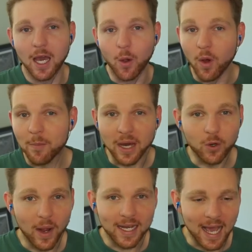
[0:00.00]
And what better
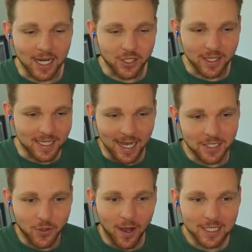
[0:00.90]
way to actually
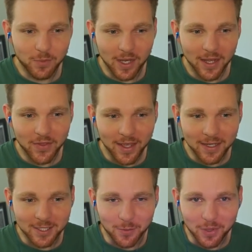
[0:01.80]
test crossplay
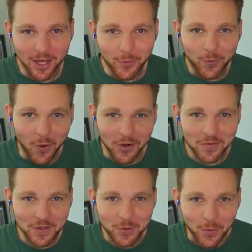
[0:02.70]
than to play one
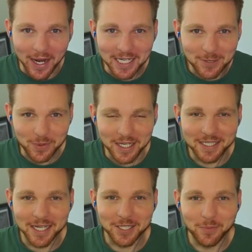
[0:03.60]
of the greatest
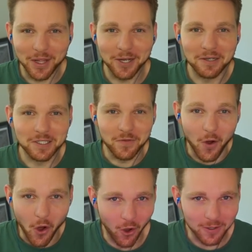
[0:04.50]
PlayStation players of all